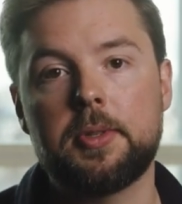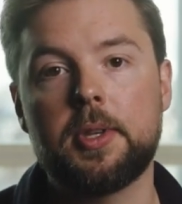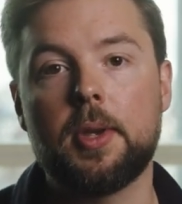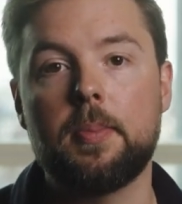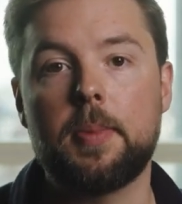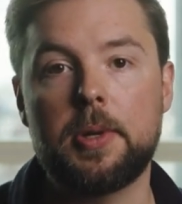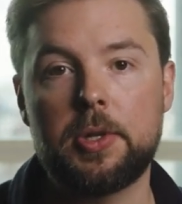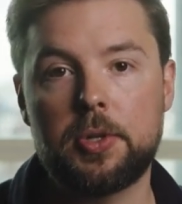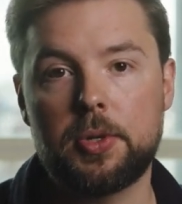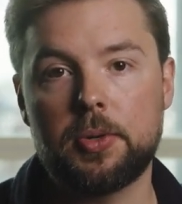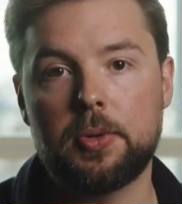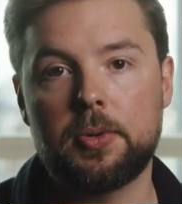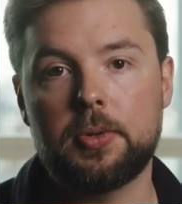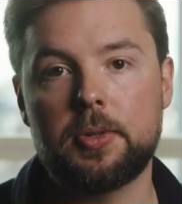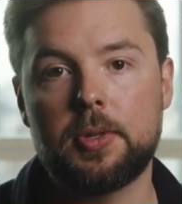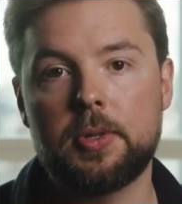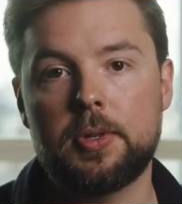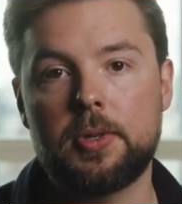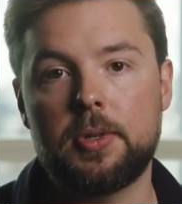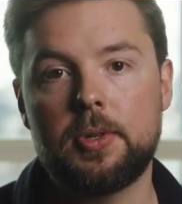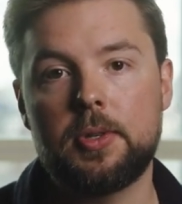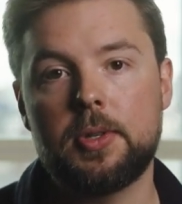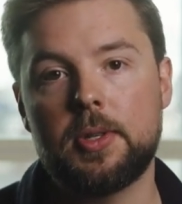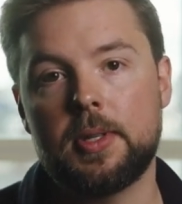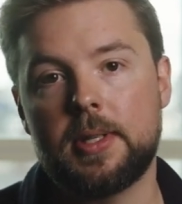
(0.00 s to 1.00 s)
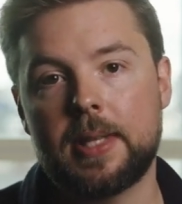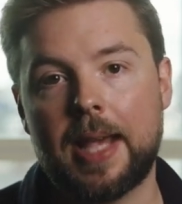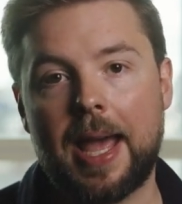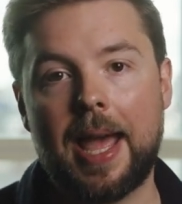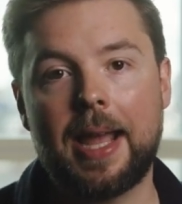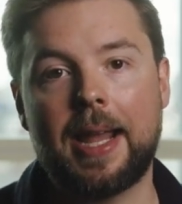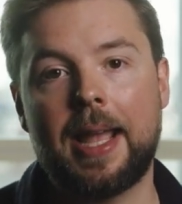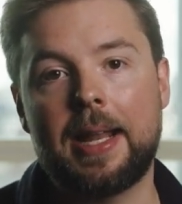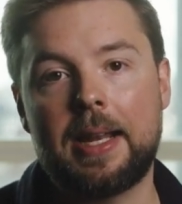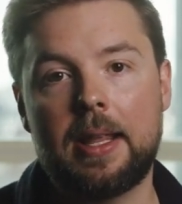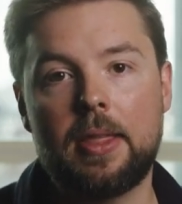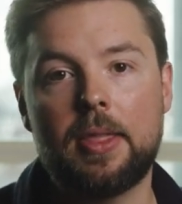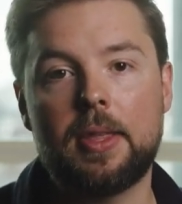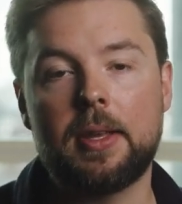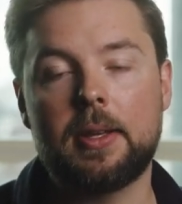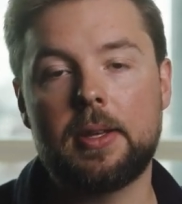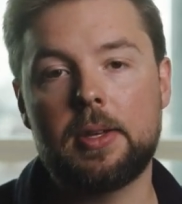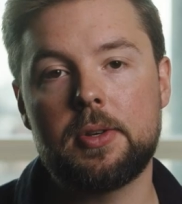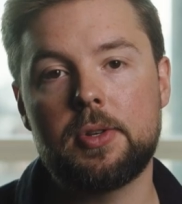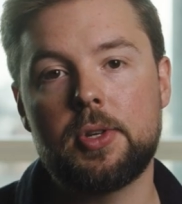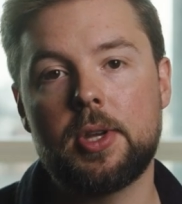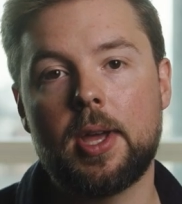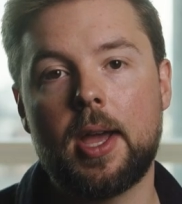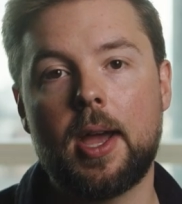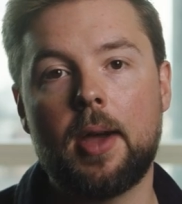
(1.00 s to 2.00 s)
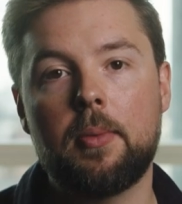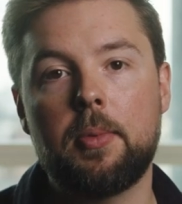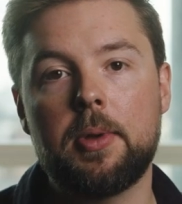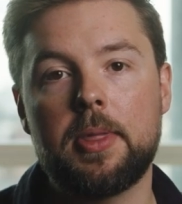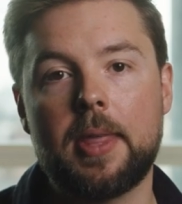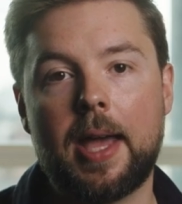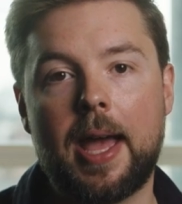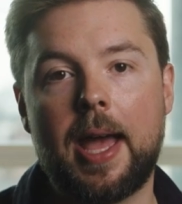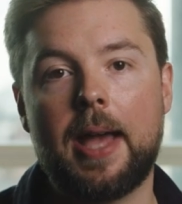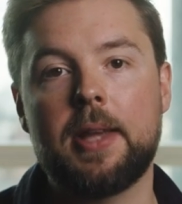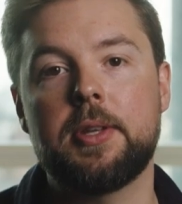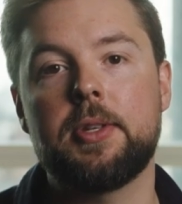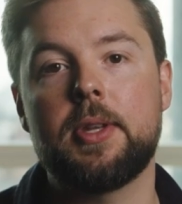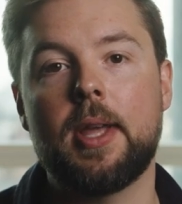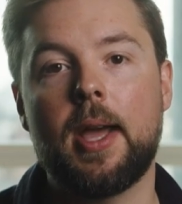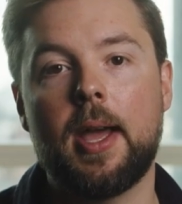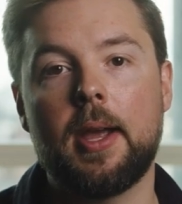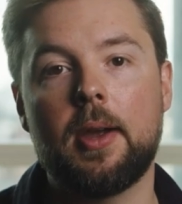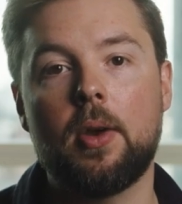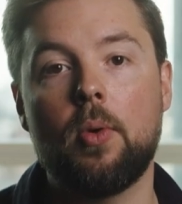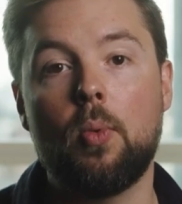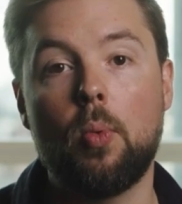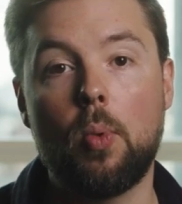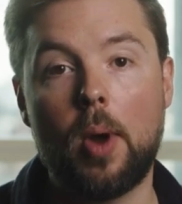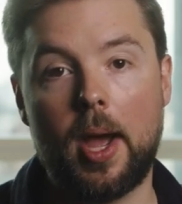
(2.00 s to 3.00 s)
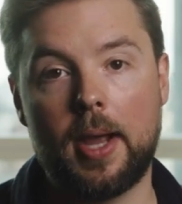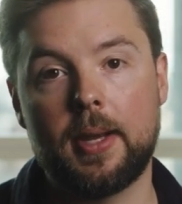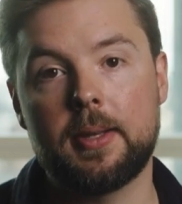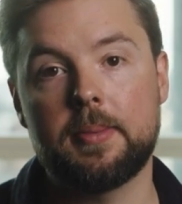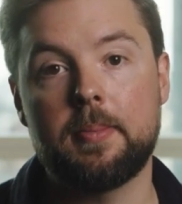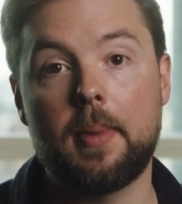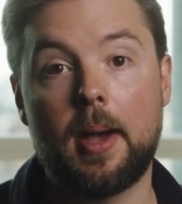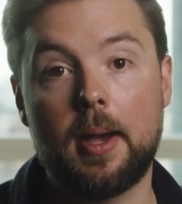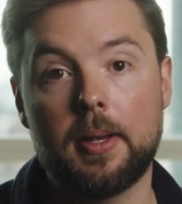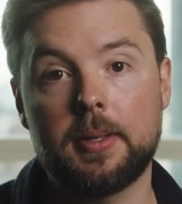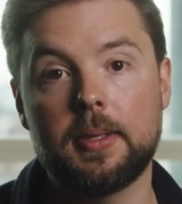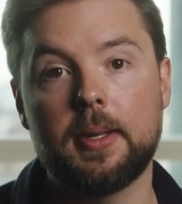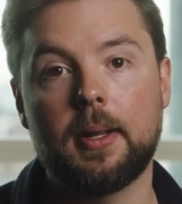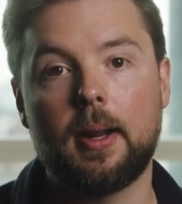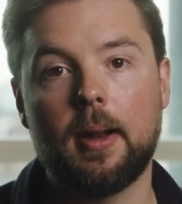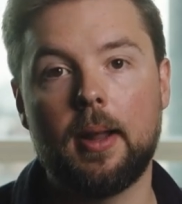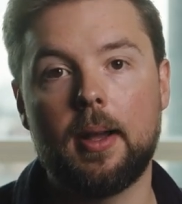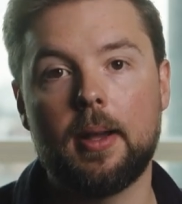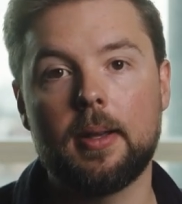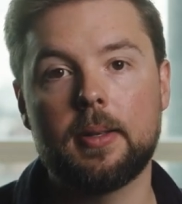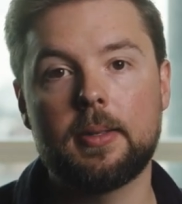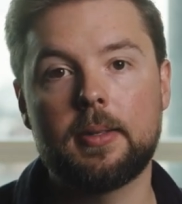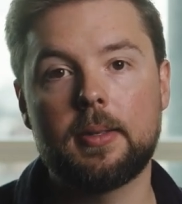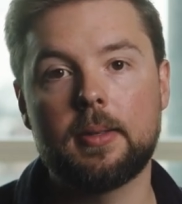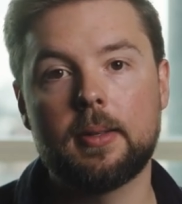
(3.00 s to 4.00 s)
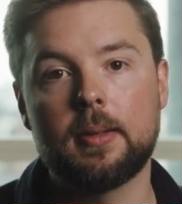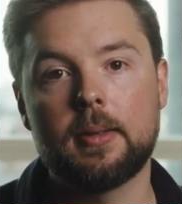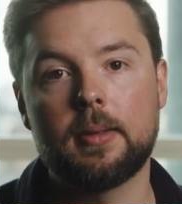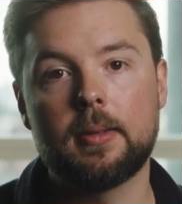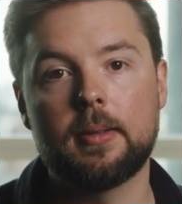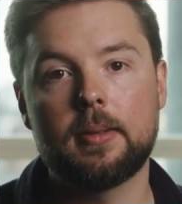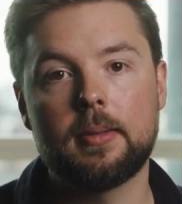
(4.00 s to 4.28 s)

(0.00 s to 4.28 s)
So be sure to, to tag anything you share with the hashtag WexMasterclass.